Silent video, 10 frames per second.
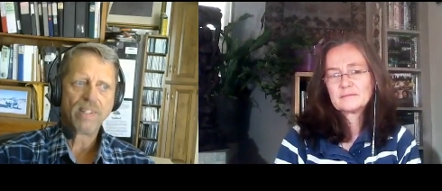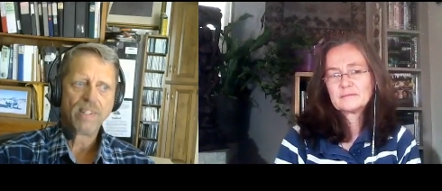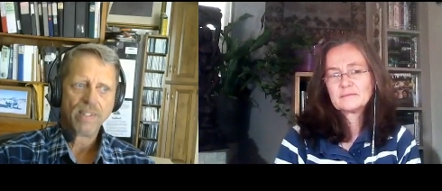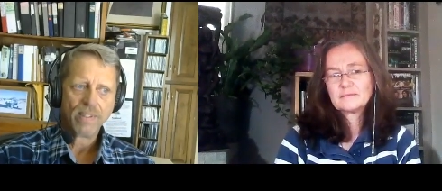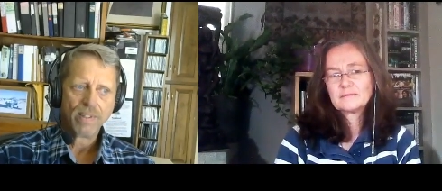
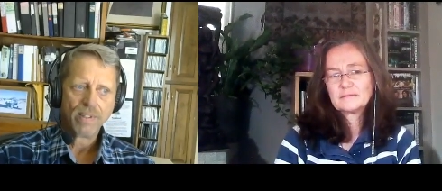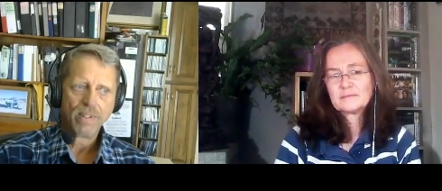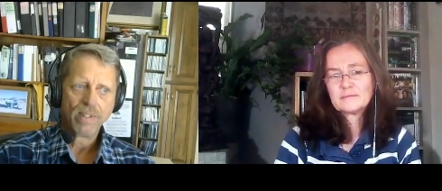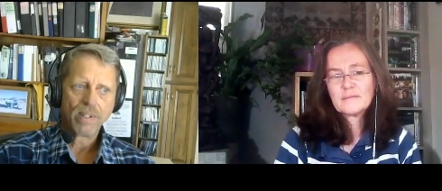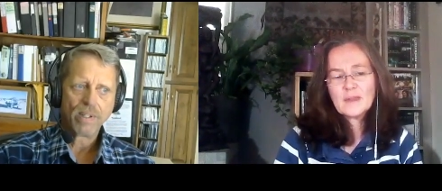Speaker 1: Mm-hmm.
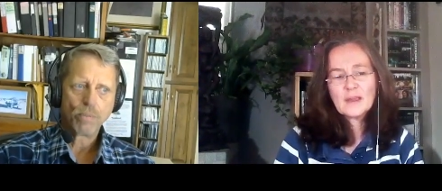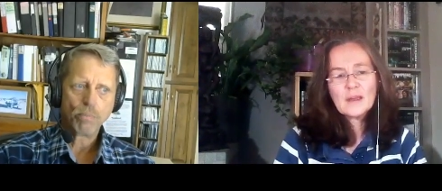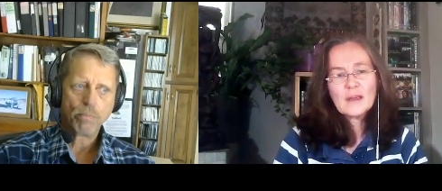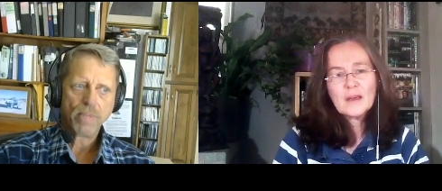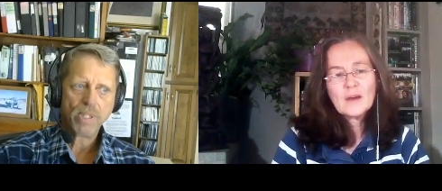
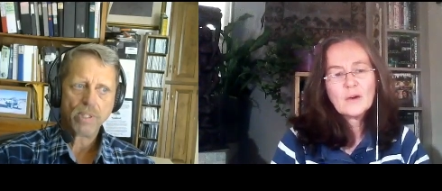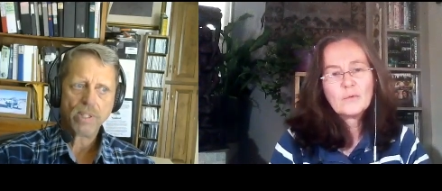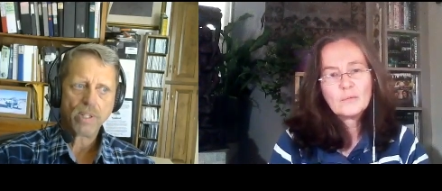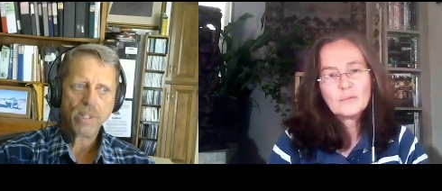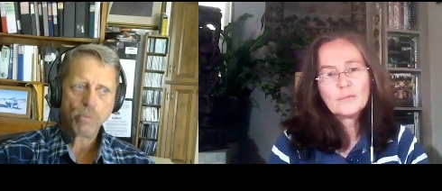Um, it, it,
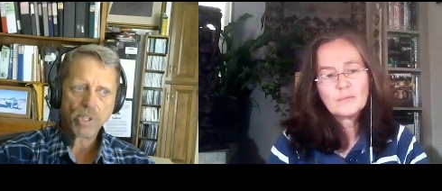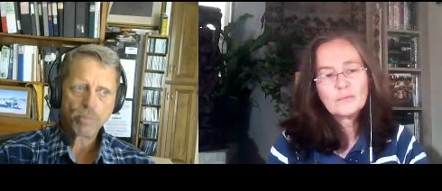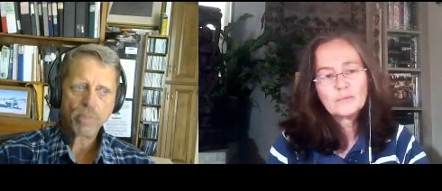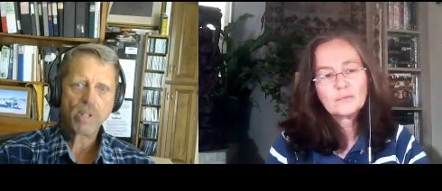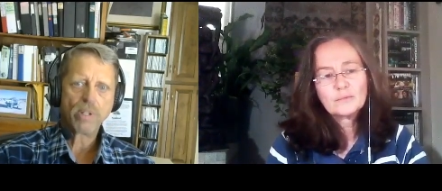it was
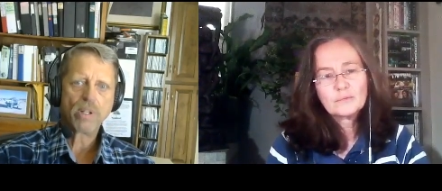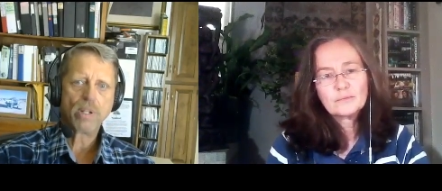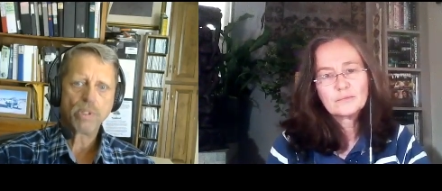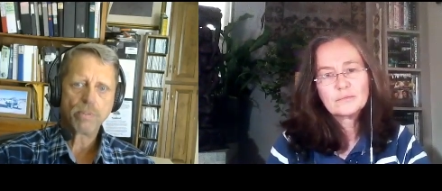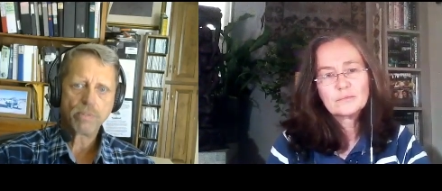paradigm
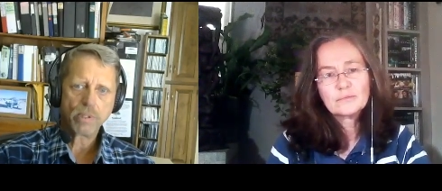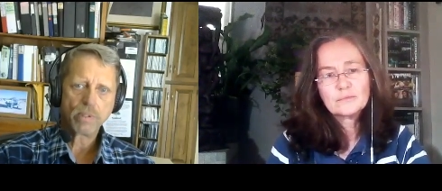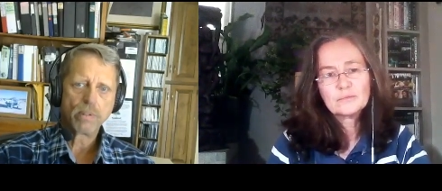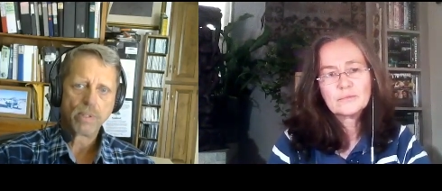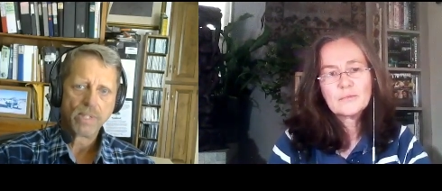shifting.
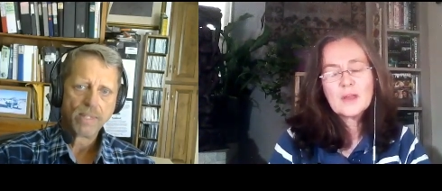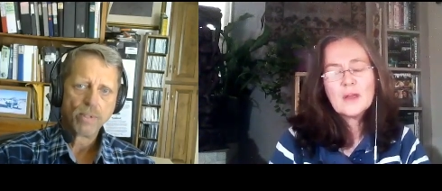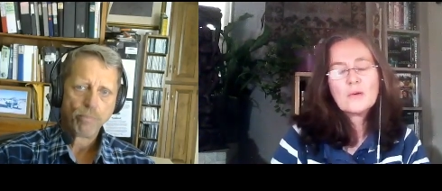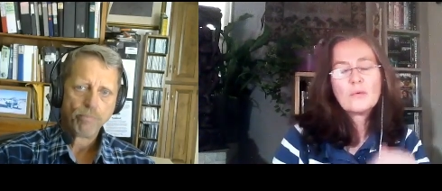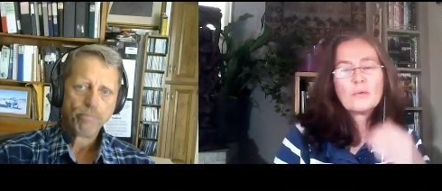
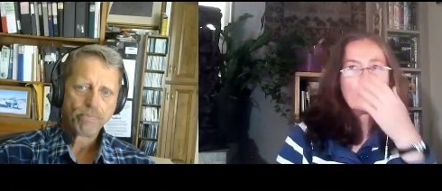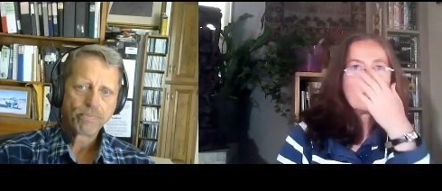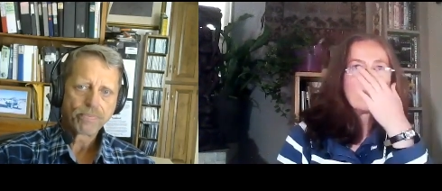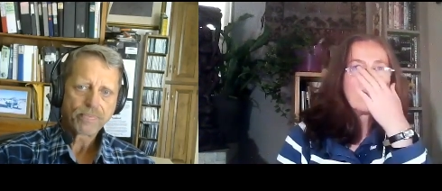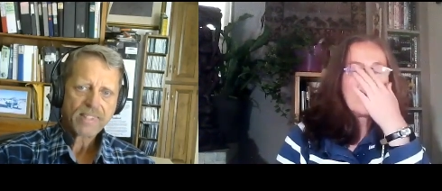
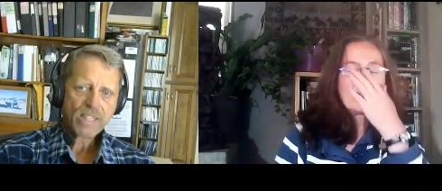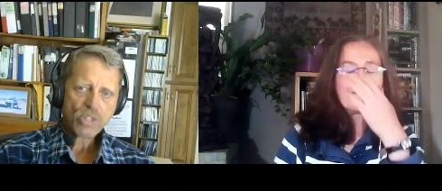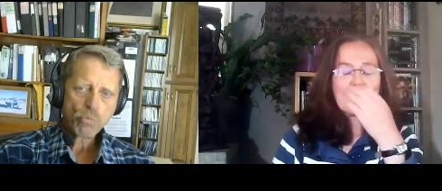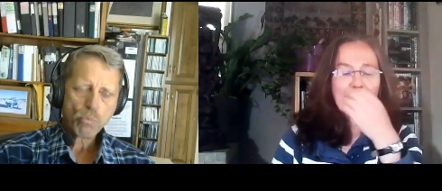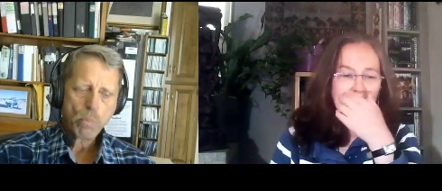
Speaker 2: What I
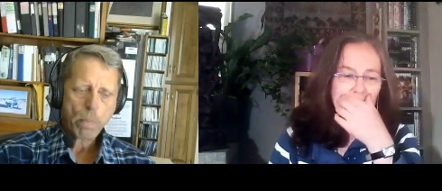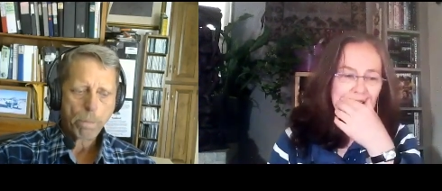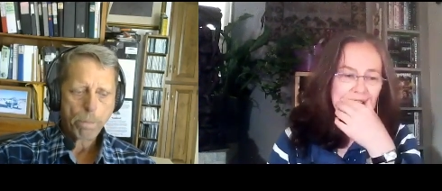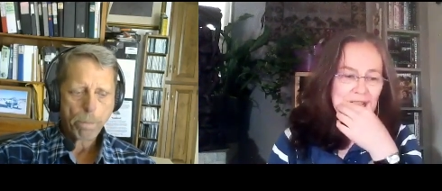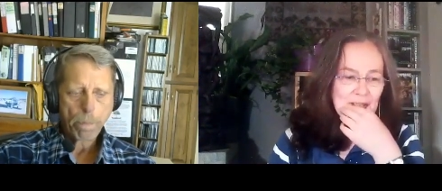
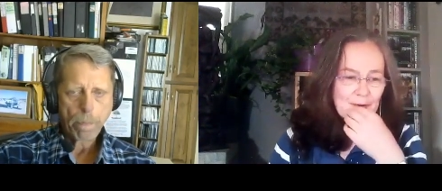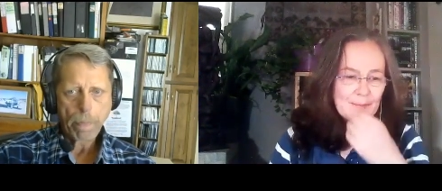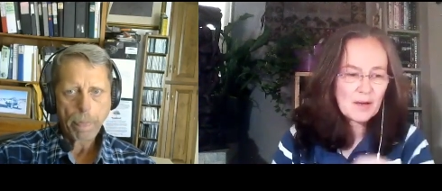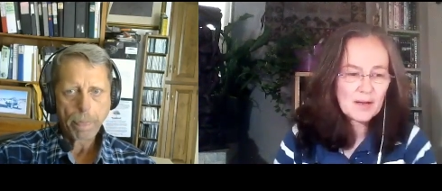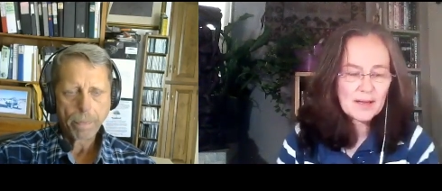found, you know,
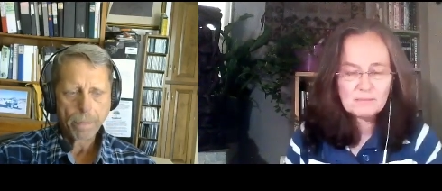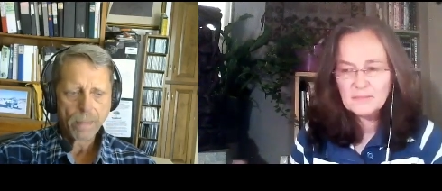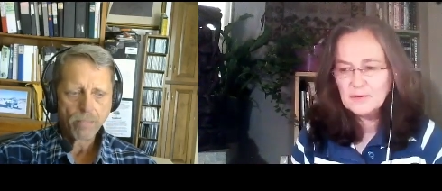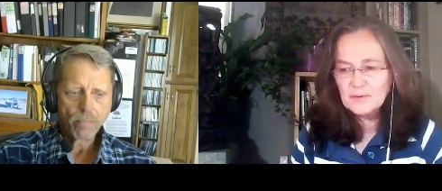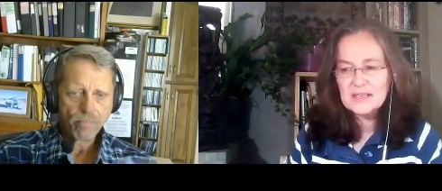in my
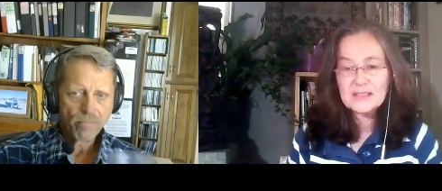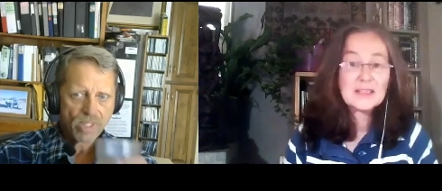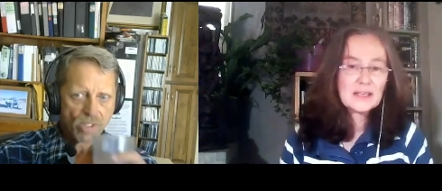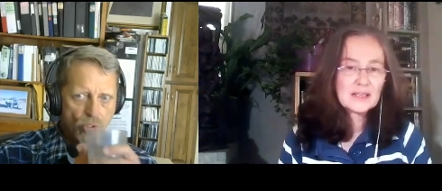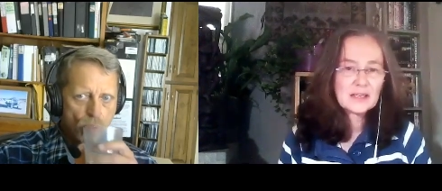in the
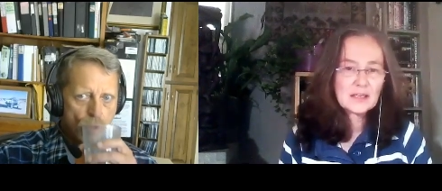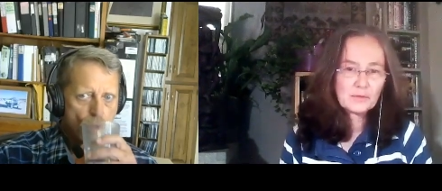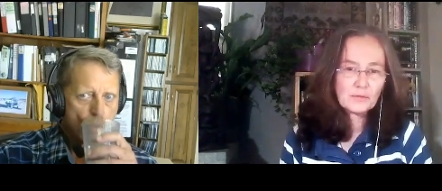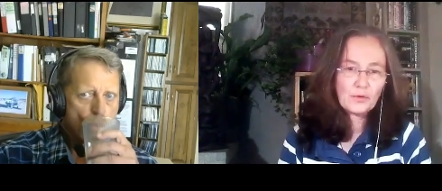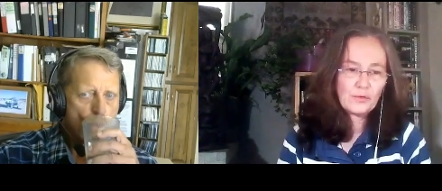recent years,
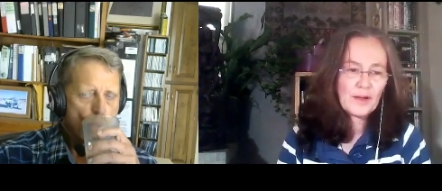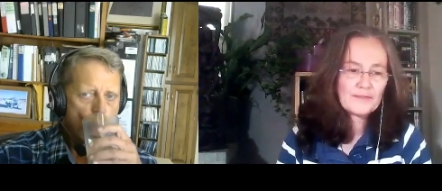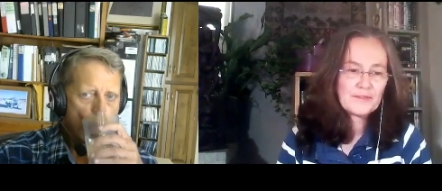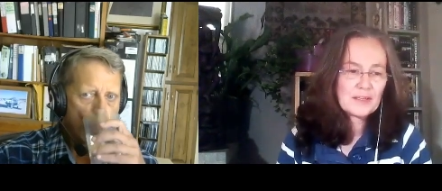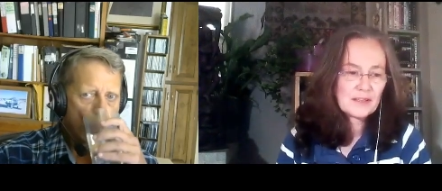last four or
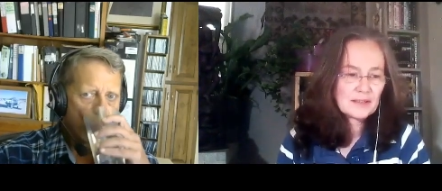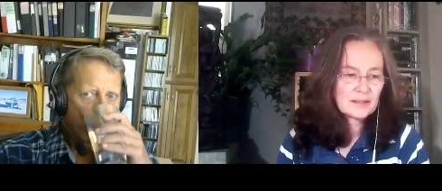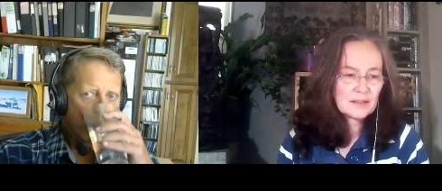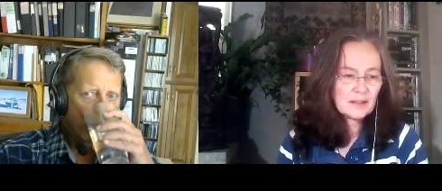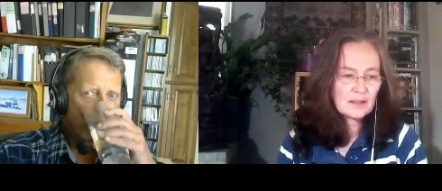five
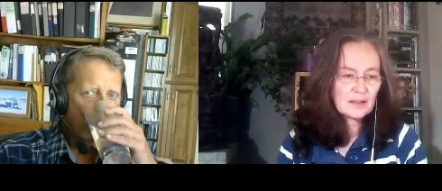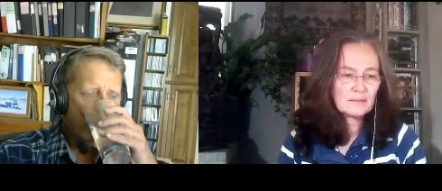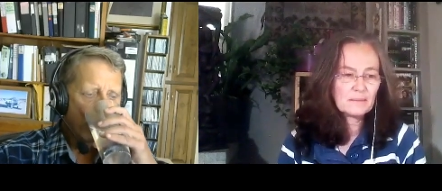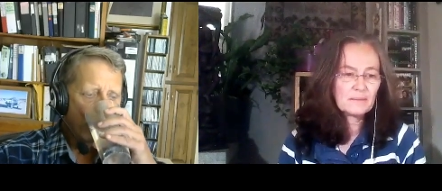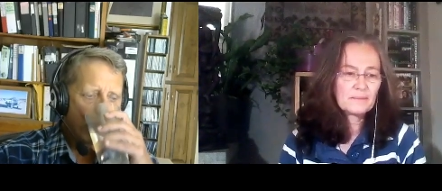years,
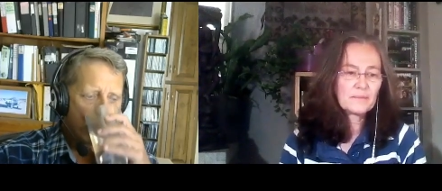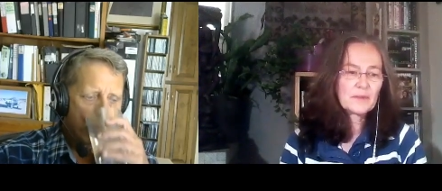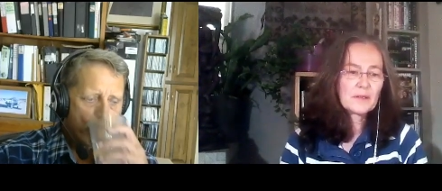um,